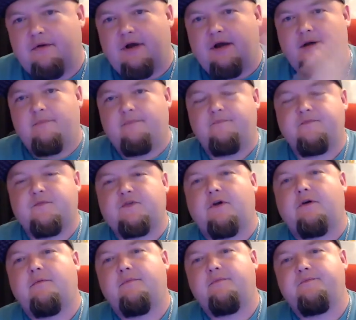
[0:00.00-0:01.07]
Um,
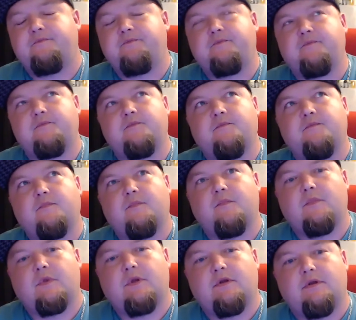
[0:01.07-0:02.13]
so
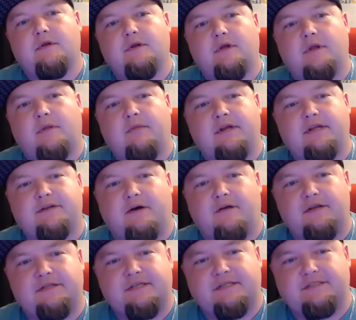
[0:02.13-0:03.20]
I'm gonna get to all
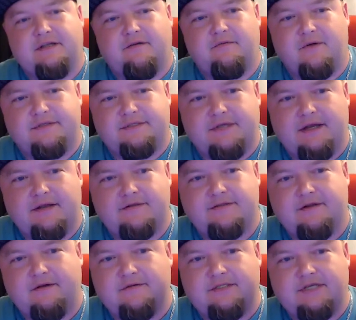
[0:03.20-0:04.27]
these things that everyone's saying.
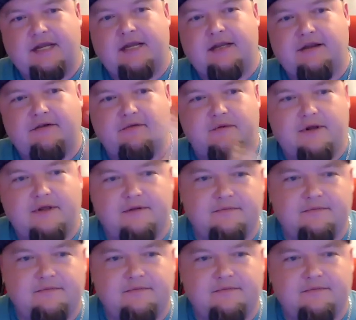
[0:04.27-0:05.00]
So Shane, everybody.